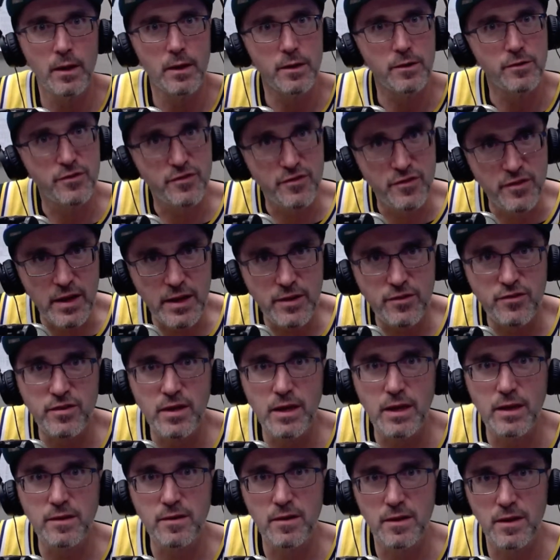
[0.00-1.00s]

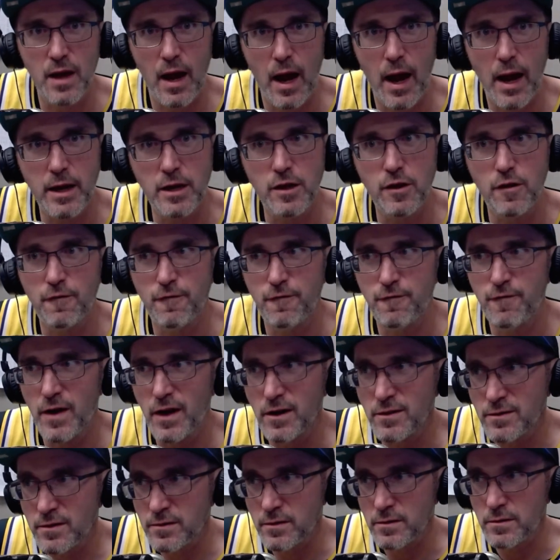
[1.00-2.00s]
16-9, you
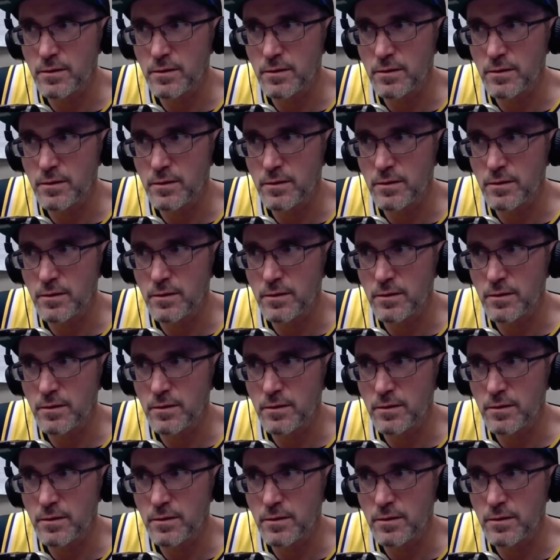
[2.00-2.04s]
felt